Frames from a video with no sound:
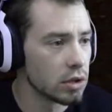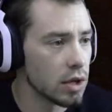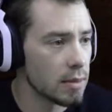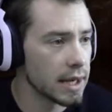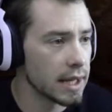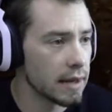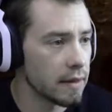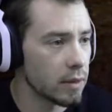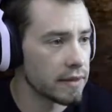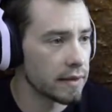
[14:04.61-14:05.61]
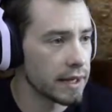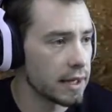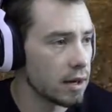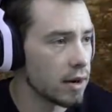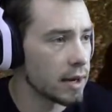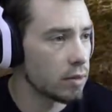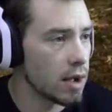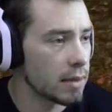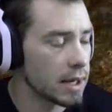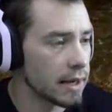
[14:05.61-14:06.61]
I'm gonna get in there with you, lady. Alright, well,
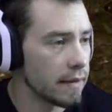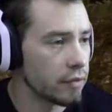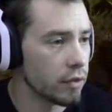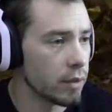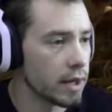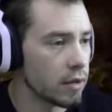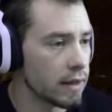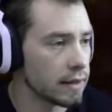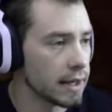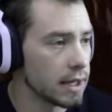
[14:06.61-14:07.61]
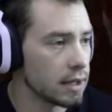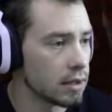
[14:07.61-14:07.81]
I'm gonna get in through the window then, lady.